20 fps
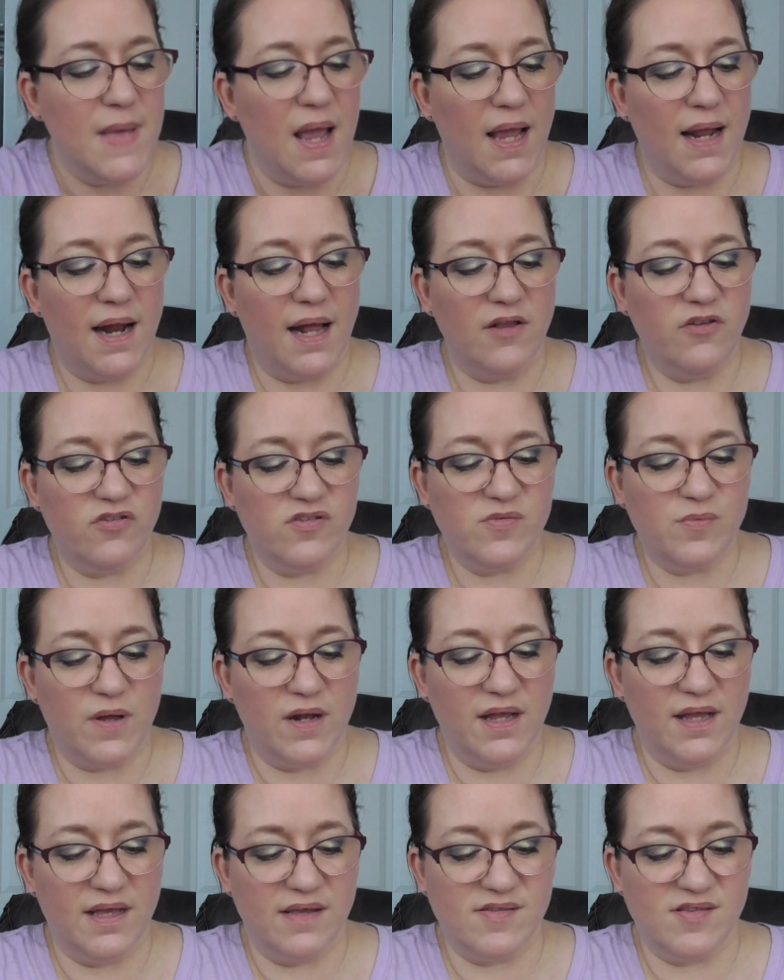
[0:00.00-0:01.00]
And I just
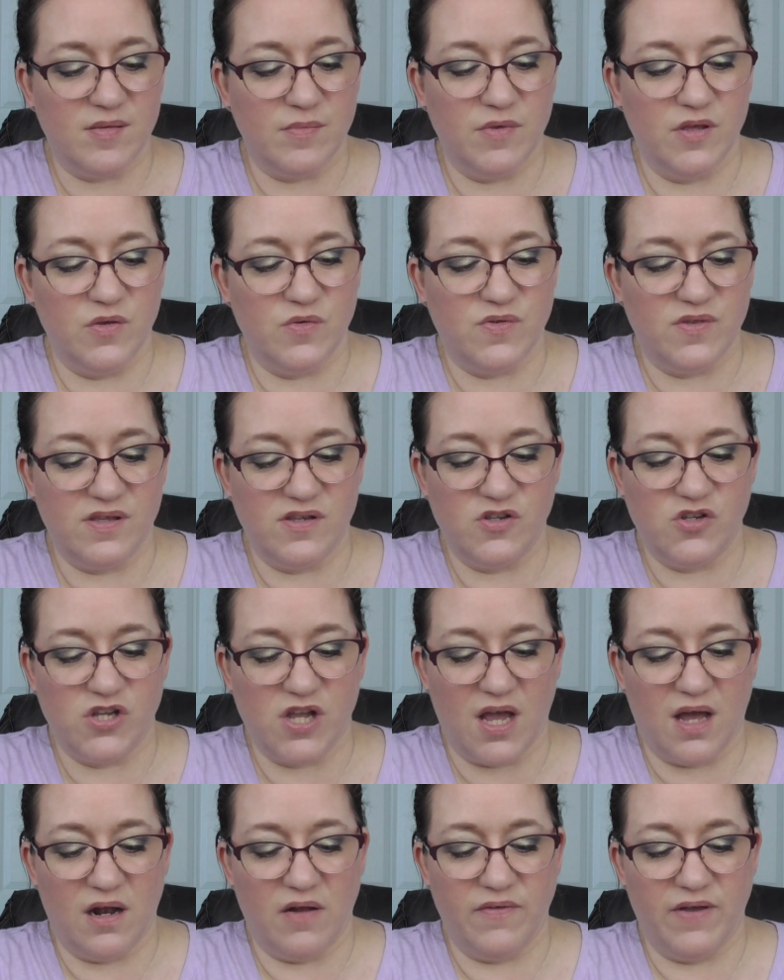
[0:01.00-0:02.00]
want to get some usage
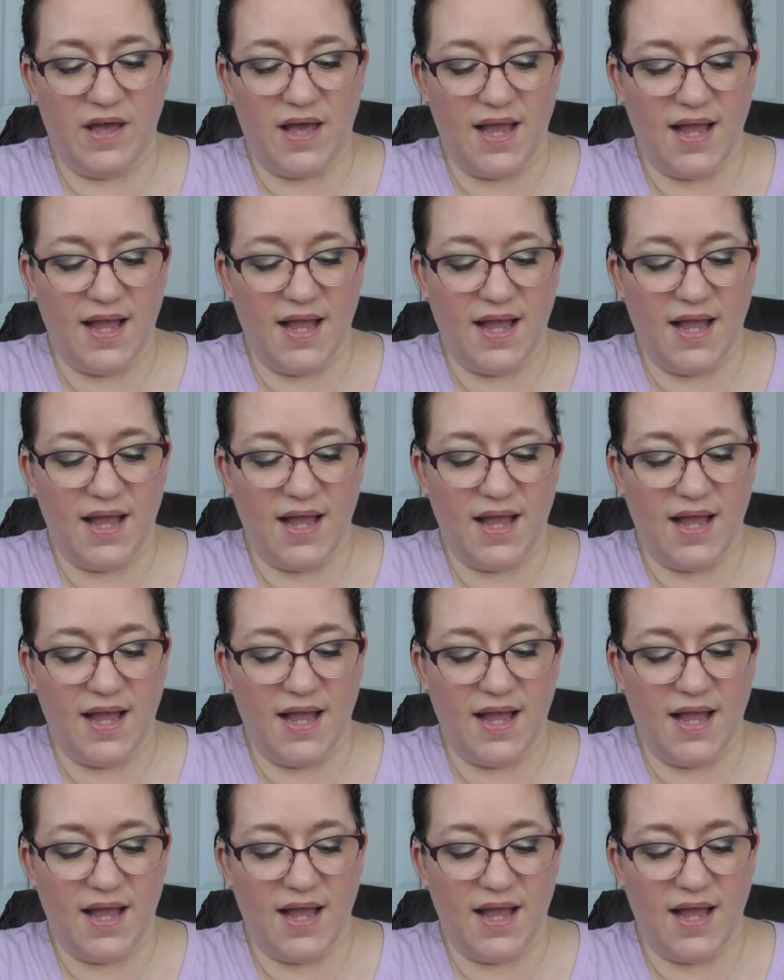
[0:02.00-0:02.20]
out of it.